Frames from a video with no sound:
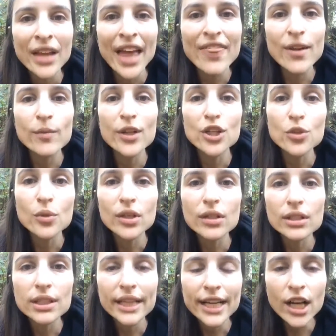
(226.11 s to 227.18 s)
And then when you
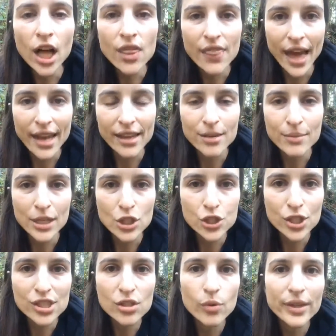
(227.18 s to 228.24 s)
click on that
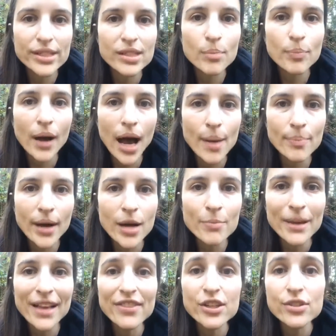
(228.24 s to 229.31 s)
image, it's going to pop
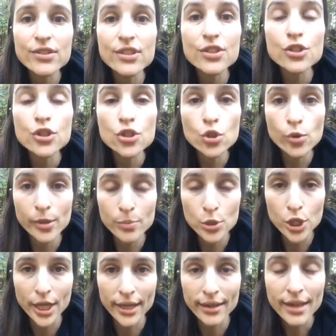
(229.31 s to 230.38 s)
up and there's a
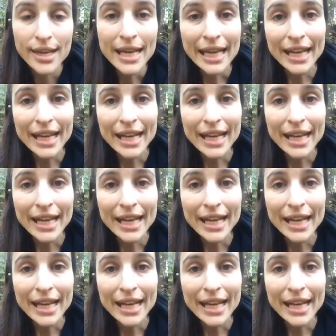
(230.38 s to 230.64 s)
description.